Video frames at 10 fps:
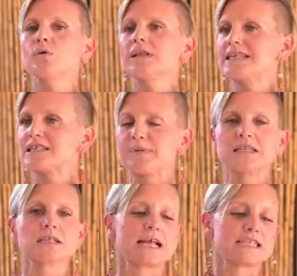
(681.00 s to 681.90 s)
light some
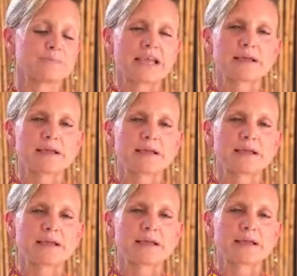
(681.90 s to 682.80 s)
incense, make myself
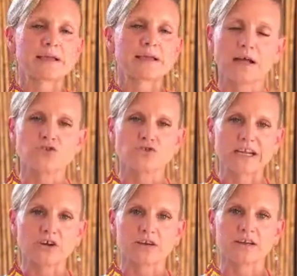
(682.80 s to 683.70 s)
a cacao
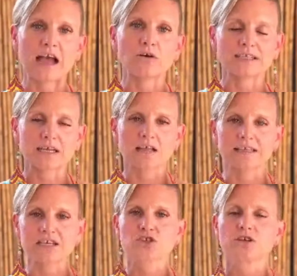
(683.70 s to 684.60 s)
drink or cacao
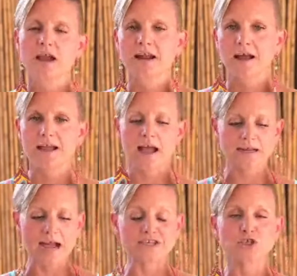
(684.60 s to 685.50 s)
elixir. And I
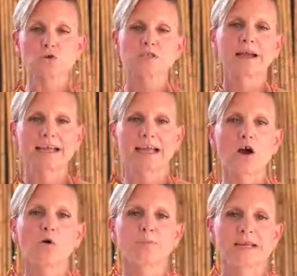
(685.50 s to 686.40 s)
dose my
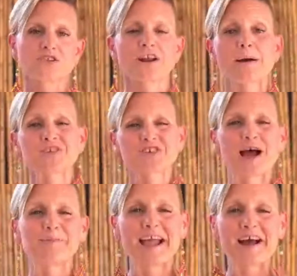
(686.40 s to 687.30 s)
cacao based on how much
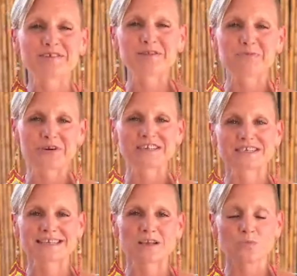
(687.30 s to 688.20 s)
time I have in the morning
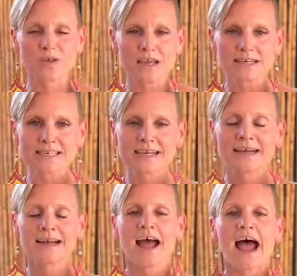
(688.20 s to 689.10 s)
to sit with it.
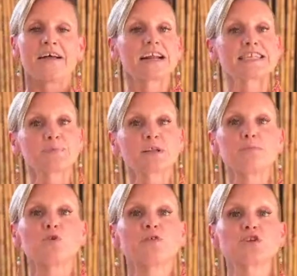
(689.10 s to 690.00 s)
And then I typically
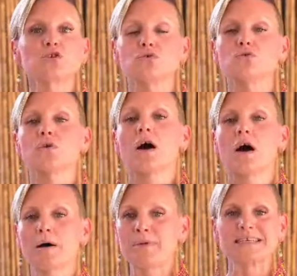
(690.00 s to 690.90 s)
move into
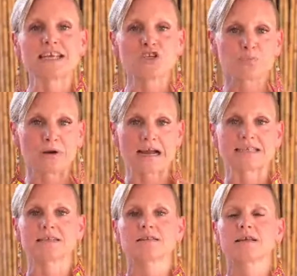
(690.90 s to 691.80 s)
a meditation
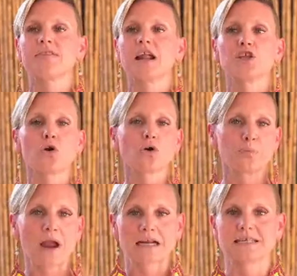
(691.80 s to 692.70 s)
practice, and then a yoga
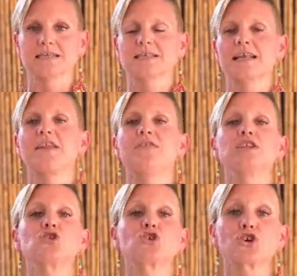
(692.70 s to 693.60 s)
practice, and
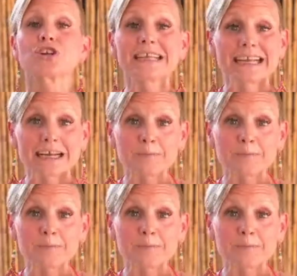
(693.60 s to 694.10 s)
then journaling,